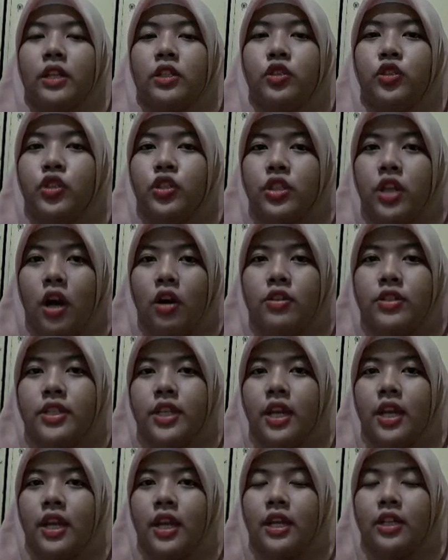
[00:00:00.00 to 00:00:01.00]

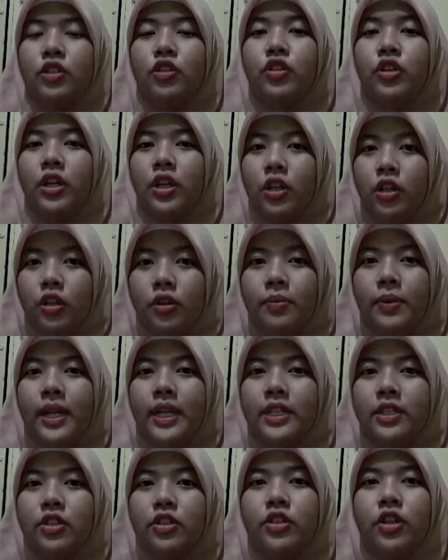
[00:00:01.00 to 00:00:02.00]
2000 curriculum
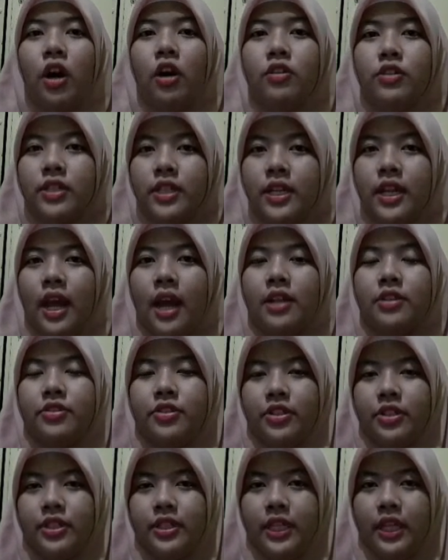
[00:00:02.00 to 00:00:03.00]
in
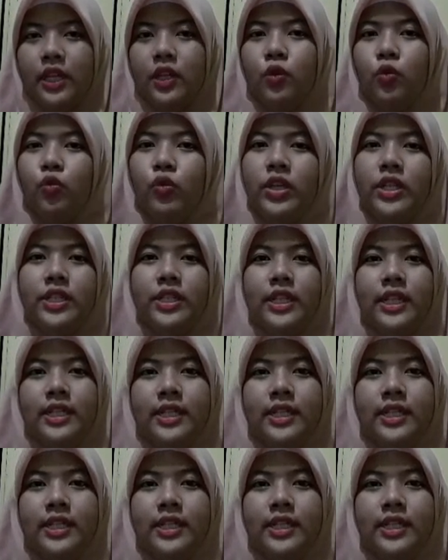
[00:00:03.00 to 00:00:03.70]
2013, which